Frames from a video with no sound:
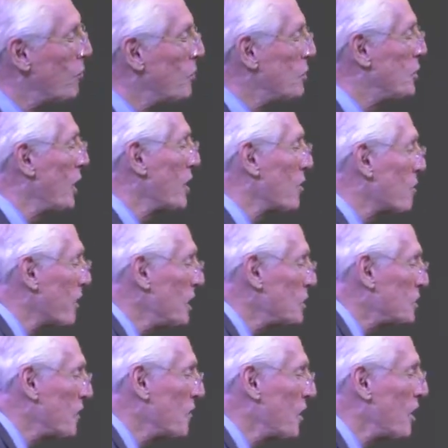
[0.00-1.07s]

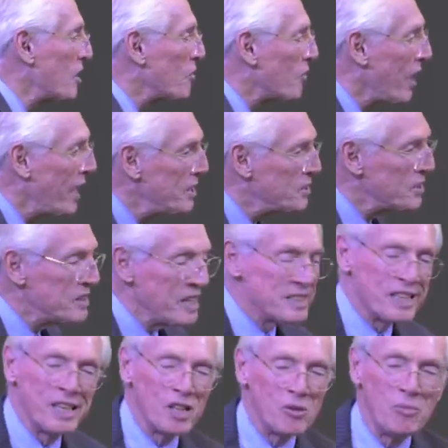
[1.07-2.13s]
generation of the unrighteous
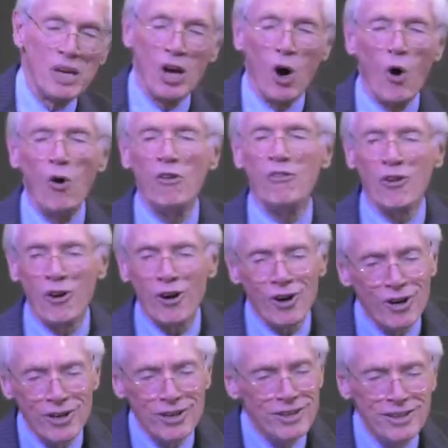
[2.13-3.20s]
is going to be over,